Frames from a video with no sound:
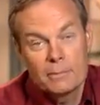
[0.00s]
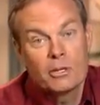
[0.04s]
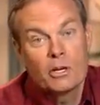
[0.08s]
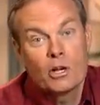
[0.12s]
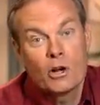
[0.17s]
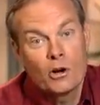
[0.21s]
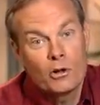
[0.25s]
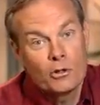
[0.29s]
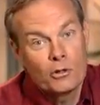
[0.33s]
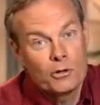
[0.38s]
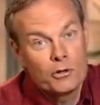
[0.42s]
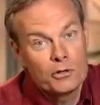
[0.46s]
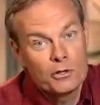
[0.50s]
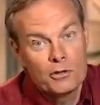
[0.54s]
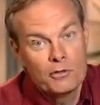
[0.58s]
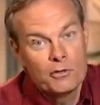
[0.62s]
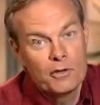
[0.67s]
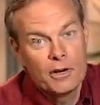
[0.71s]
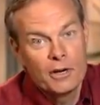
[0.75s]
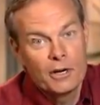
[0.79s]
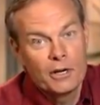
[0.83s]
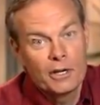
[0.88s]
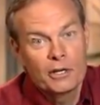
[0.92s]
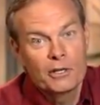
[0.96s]
but Arthur's a
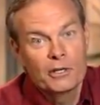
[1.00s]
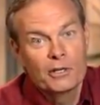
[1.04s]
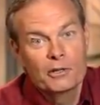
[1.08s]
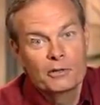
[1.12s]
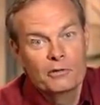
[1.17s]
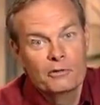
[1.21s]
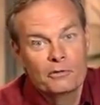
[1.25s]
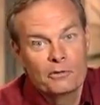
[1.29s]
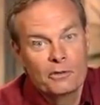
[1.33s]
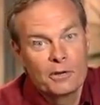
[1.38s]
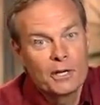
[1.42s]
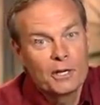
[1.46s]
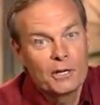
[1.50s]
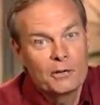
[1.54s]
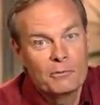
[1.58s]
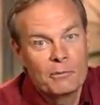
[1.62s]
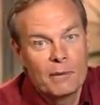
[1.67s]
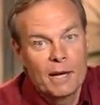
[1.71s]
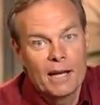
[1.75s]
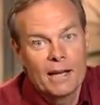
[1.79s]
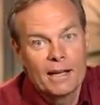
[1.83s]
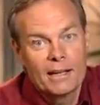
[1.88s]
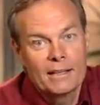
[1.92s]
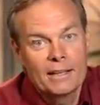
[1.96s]
very good friend of
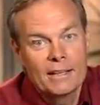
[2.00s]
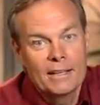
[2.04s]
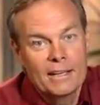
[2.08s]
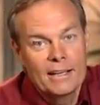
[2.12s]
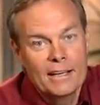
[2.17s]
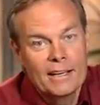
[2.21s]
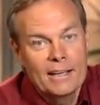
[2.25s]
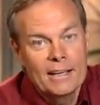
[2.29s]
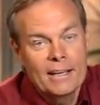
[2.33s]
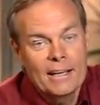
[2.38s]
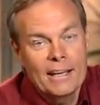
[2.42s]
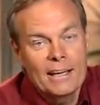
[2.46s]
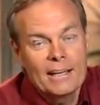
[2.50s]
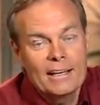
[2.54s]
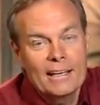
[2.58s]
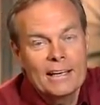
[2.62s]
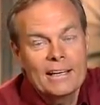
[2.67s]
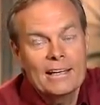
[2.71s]
mine, and